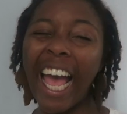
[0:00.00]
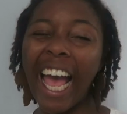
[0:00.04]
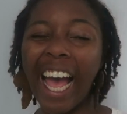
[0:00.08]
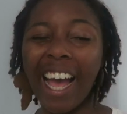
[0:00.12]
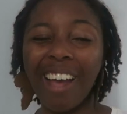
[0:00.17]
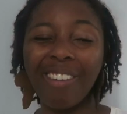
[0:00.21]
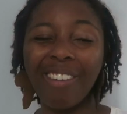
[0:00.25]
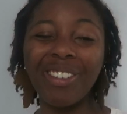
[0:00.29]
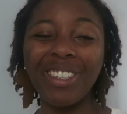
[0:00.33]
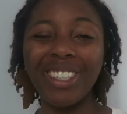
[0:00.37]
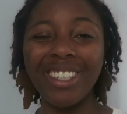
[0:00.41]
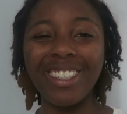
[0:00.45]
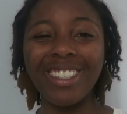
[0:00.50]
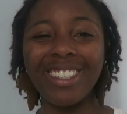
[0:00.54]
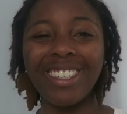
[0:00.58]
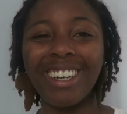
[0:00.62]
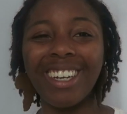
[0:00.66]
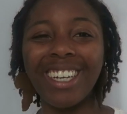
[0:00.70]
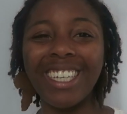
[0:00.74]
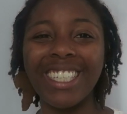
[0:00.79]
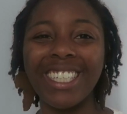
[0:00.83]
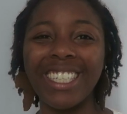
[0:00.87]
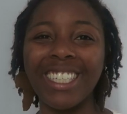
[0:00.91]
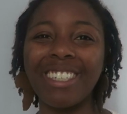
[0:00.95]
have a good
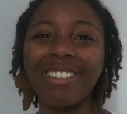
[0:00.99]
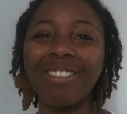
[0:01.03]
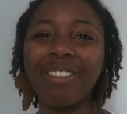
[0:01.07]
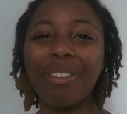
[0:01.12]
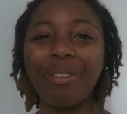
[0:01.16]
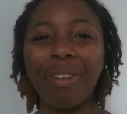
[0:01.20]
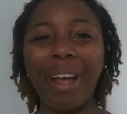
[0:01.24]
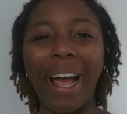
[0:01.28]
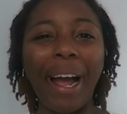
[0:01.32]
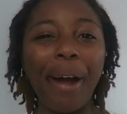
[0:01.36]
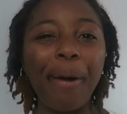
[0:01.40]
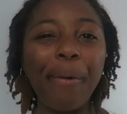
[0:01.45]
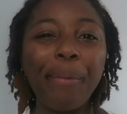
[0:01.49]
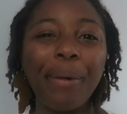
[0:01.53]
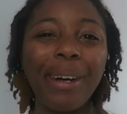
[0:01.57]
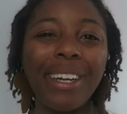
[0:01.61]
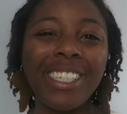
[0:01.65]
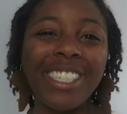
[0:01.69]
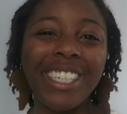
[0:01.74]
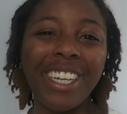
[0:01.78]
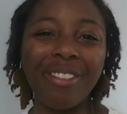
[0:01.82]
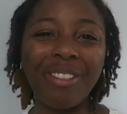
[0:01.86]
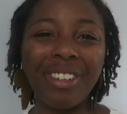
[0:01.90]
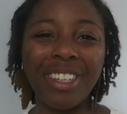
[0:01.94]
idea of how
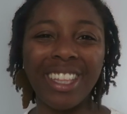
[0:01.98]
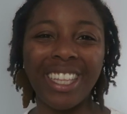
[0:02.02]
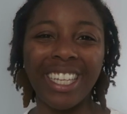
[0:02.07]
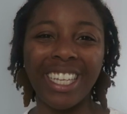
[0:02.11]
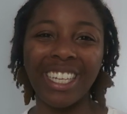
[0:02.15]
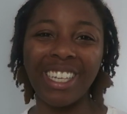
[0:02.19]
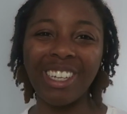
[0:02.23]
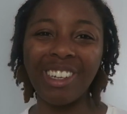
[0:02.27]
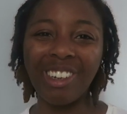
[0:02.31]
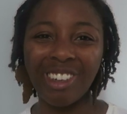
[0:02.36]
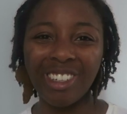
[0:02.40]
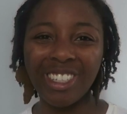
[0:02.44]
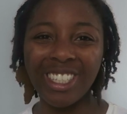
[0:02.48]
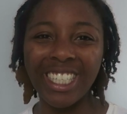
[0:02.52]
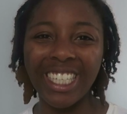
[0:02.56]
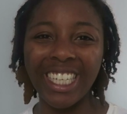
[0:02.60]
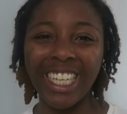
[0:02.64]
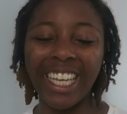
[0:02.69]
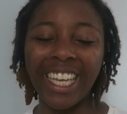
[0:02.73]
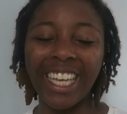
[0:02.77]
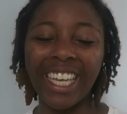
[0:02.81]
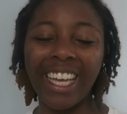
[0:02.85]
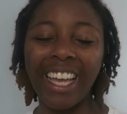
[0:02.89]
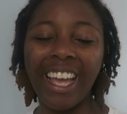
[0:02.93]
much everything costs
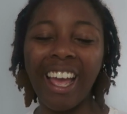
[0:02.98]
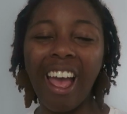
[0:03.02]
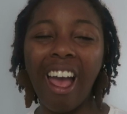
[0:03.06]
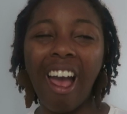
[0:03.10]
here.